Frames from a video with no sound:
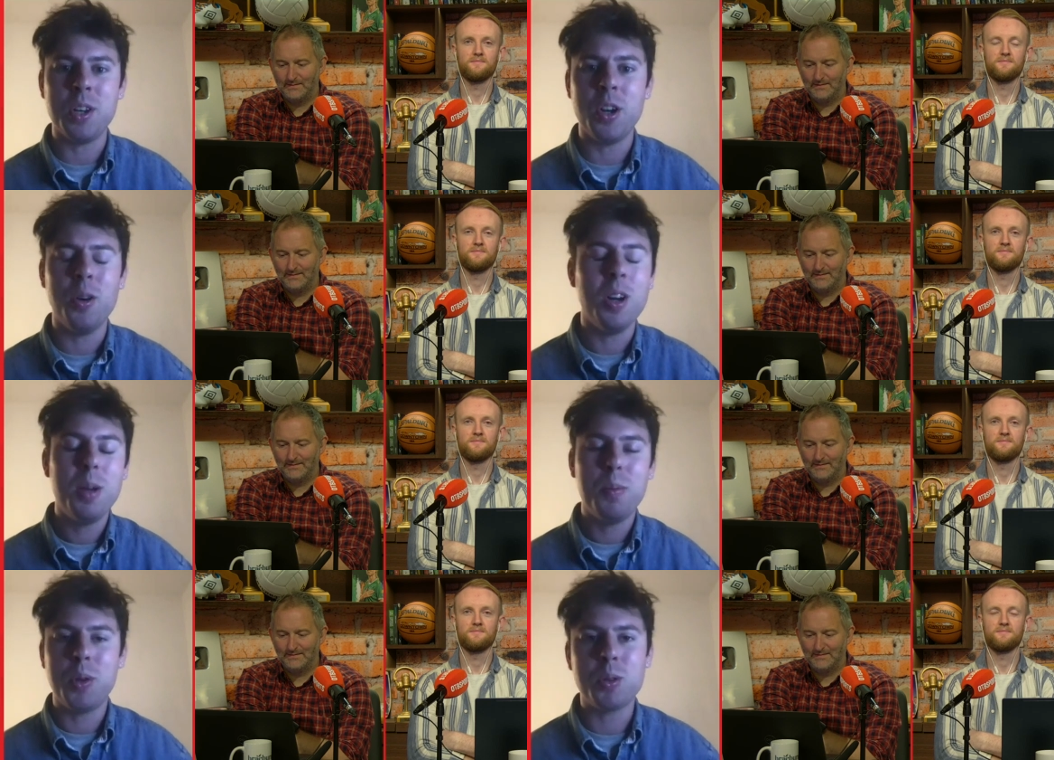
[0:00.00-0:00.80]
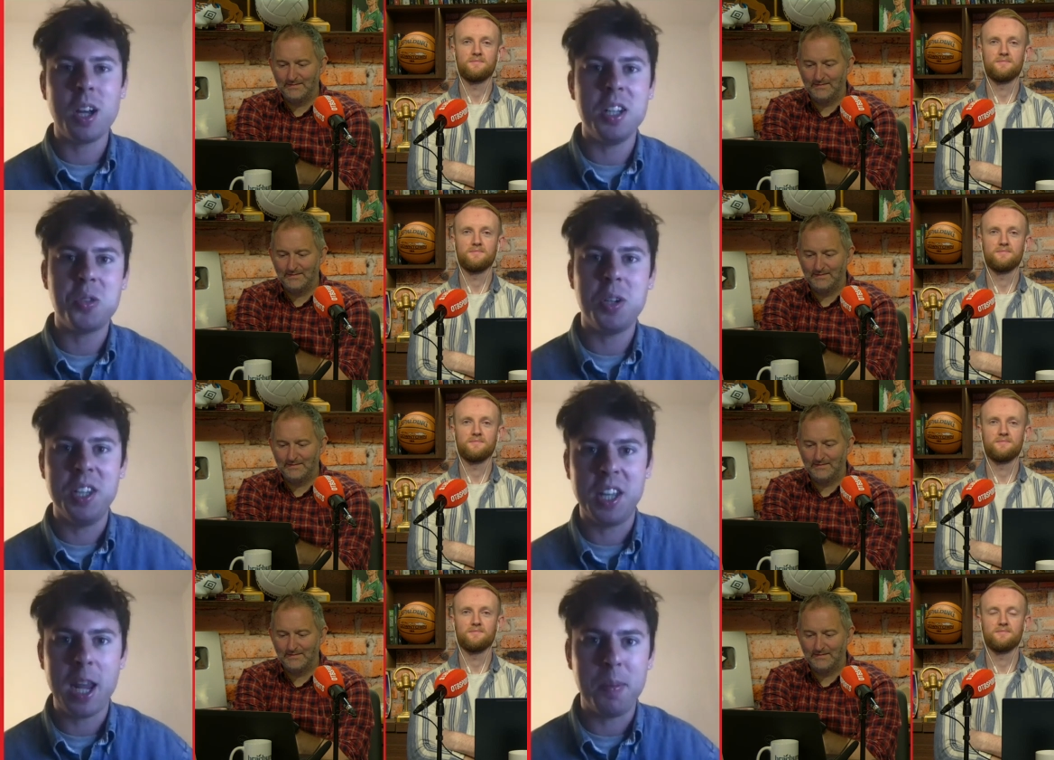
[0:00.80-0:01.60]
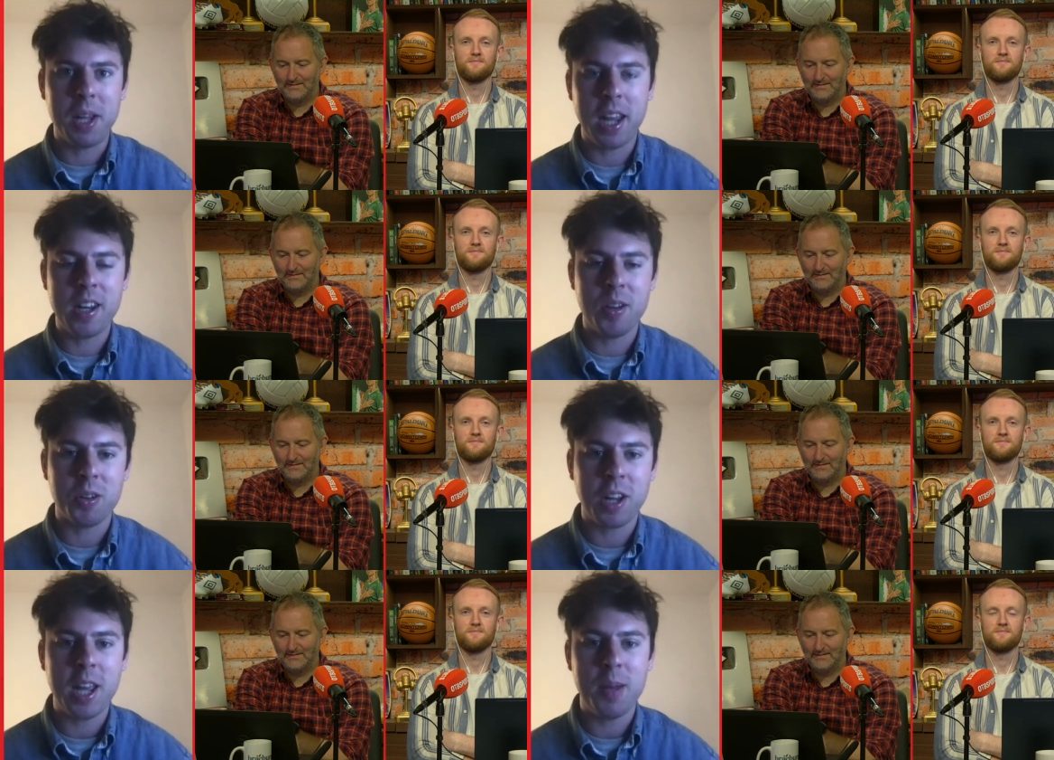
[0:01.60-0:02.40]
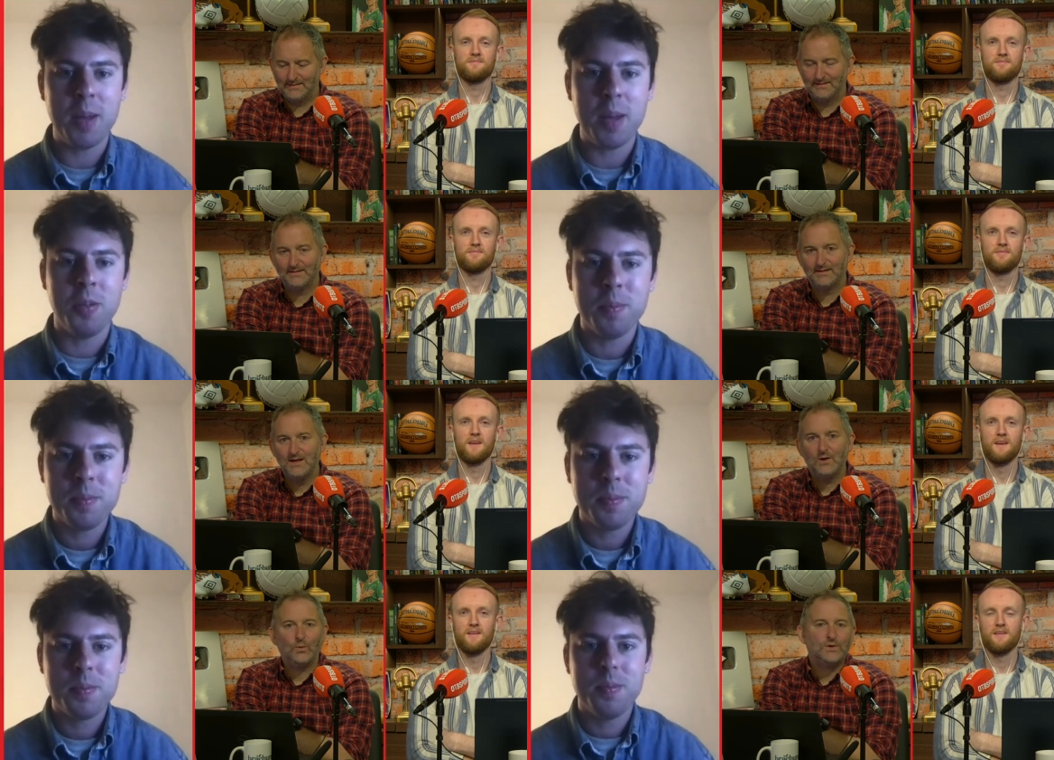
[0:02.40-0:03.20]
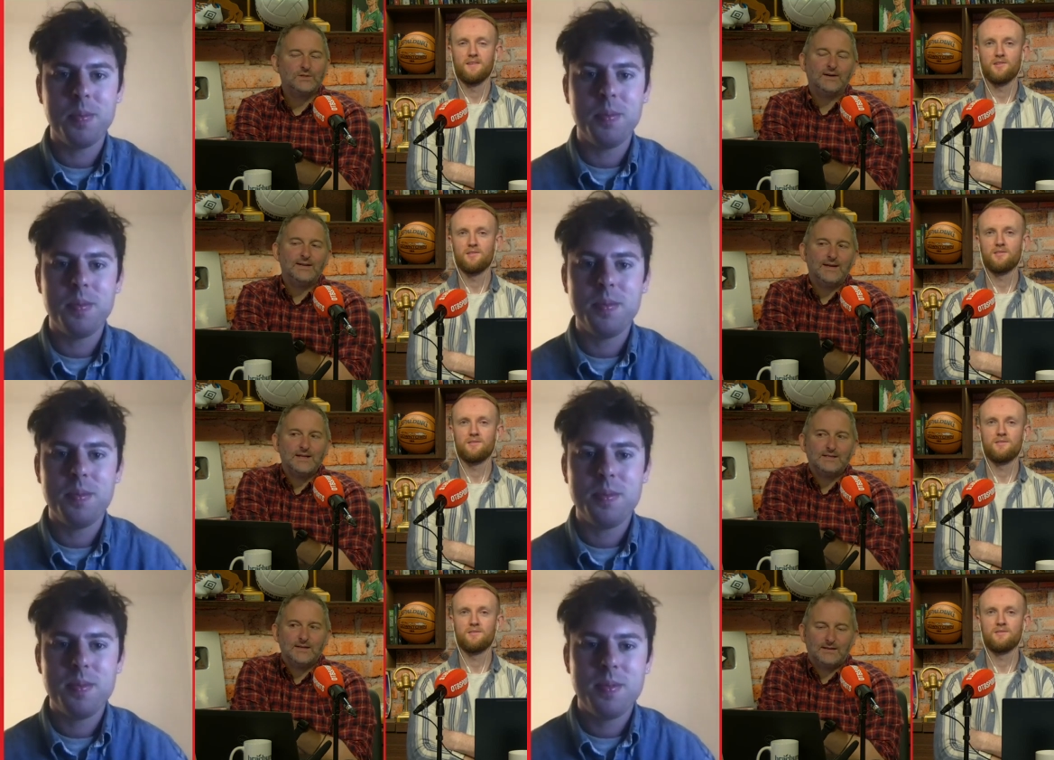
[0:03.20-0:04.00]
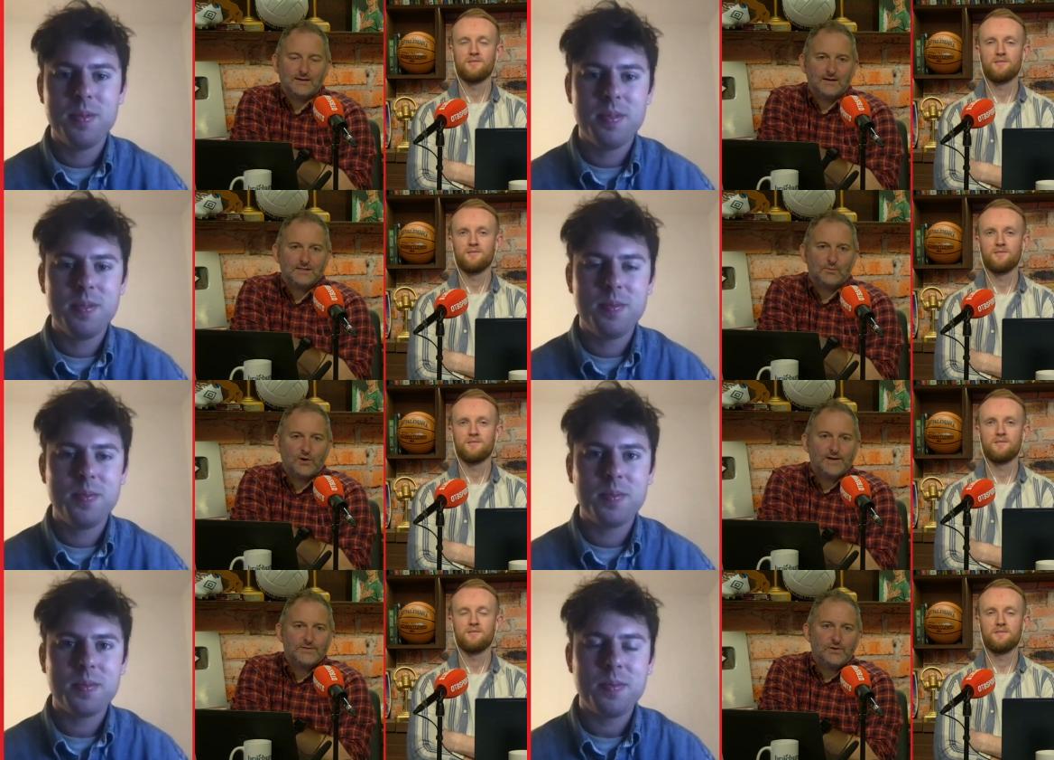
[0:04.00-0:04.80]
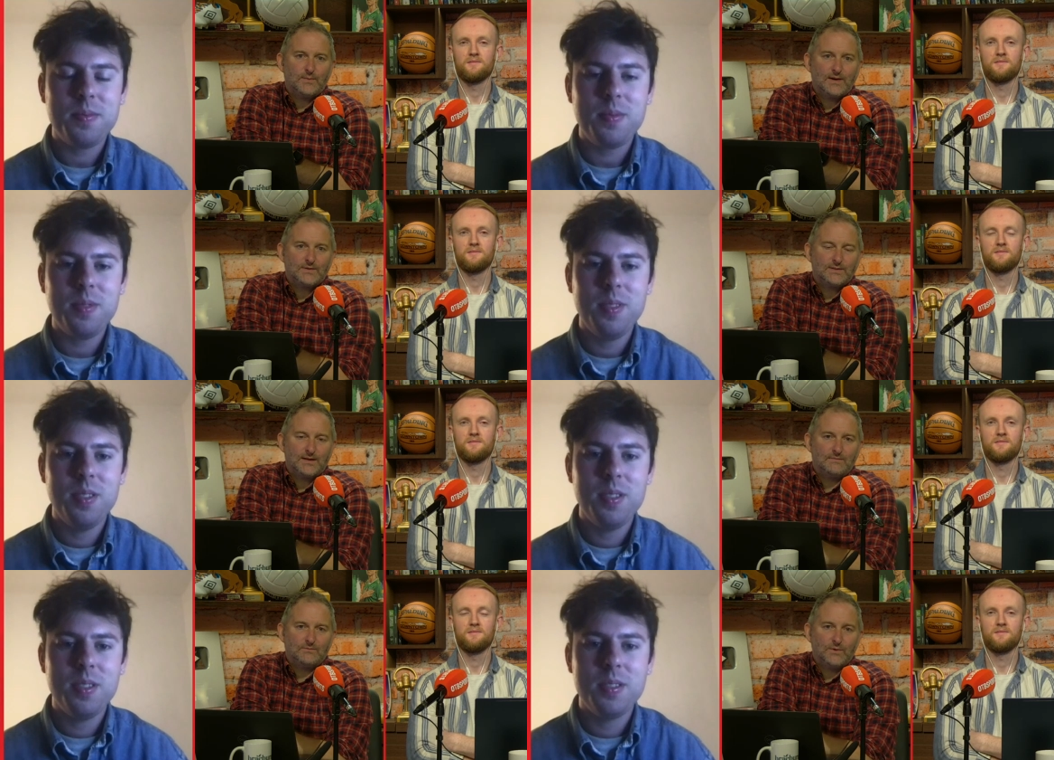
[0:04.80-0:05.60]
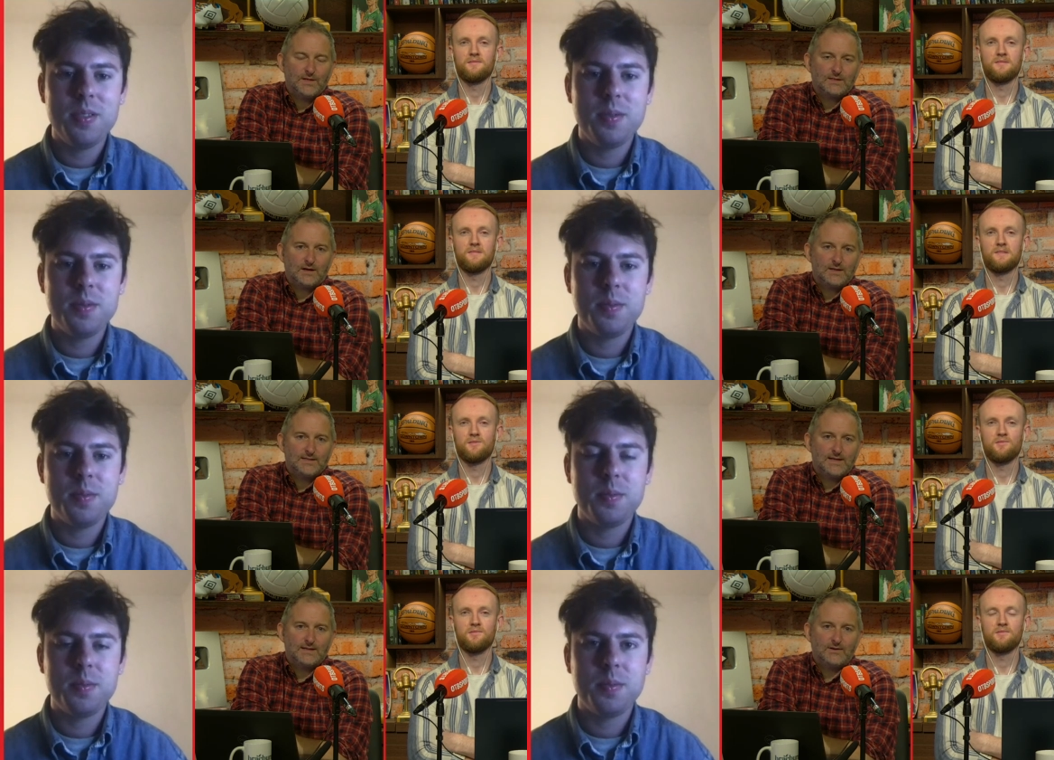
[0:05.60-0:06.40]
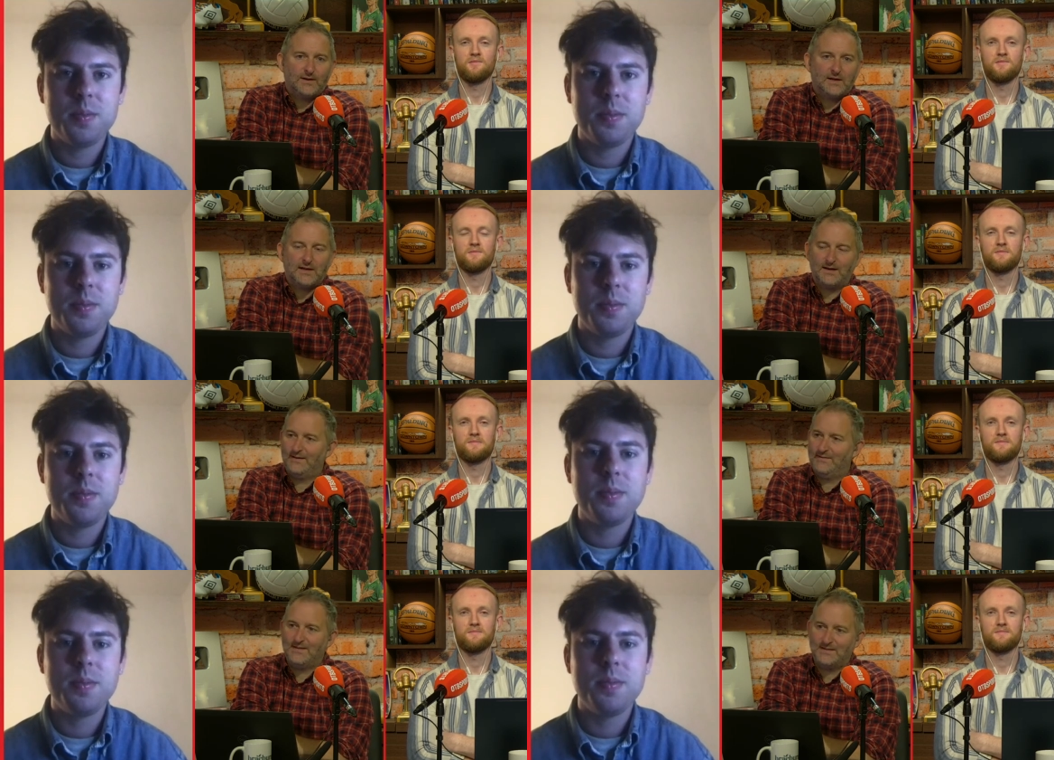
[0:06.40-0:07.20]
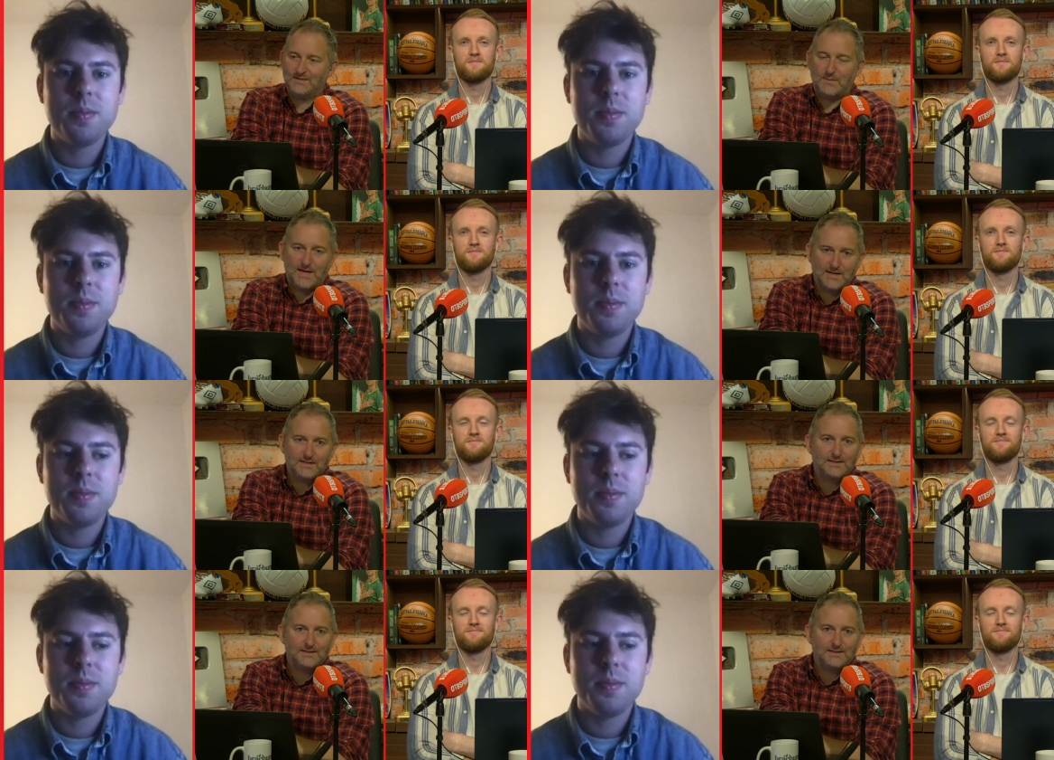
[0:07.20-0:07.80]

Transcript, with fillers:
Speaker 1: you know. But those guys treated the game like any other game, you know.
Speaker 2: Was there anything else that kind of surprised you about um, when you started digging that you're like, hang on, this is mad?